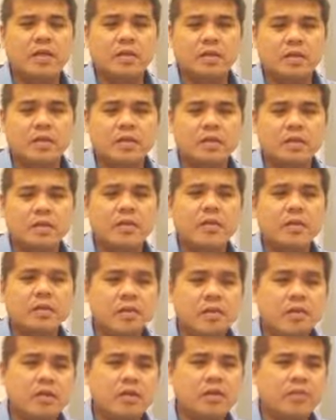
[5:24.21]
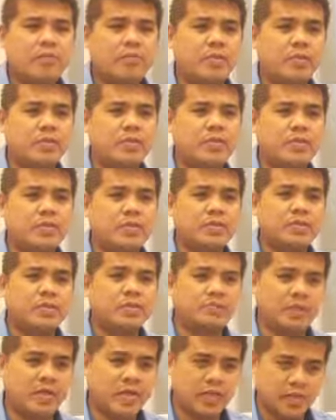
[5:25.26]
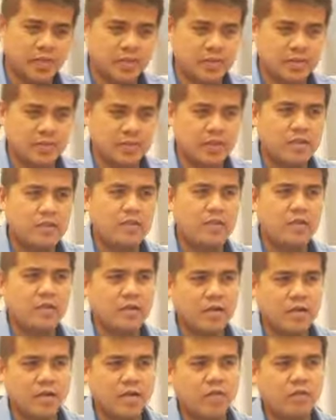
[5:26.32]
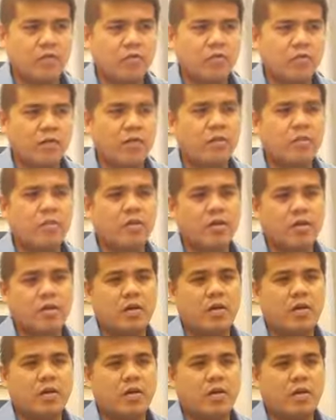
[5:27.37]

is the meaning of people's experience in regard to phenomenon